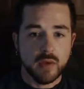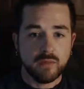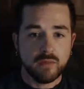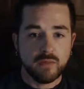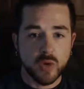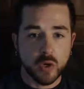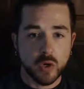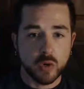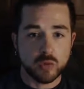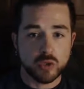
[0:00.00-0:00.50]

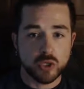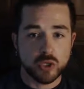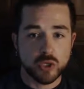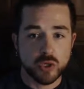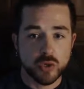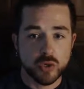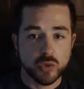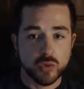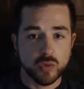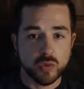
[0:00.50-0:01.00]
Photo
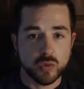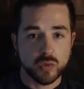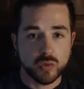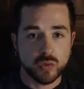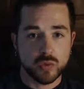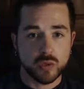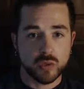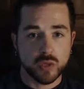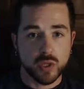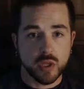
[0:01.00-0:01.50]
2,
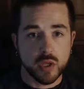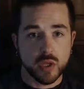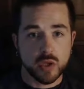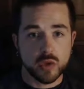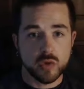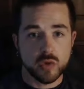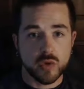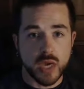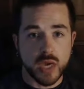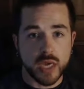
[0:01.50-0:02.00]

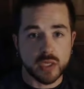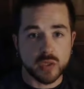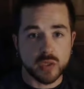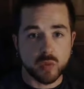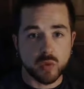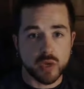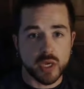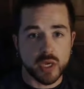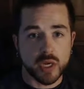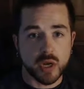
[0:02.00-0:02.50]
you guys are
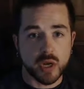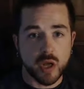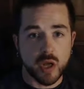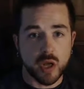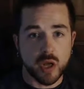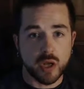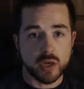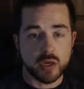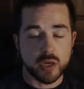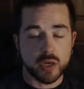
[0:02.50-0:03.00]
working
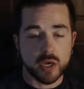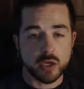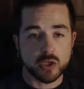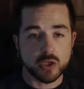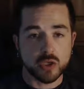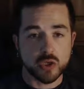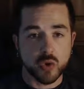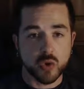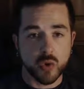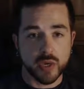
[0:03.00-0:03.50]
on a
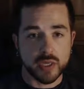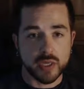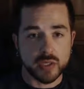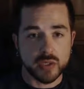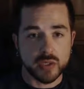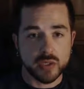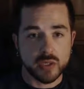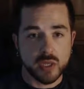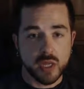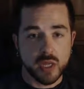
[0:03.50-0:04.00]

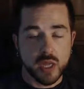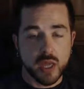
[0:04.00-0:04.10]
choice.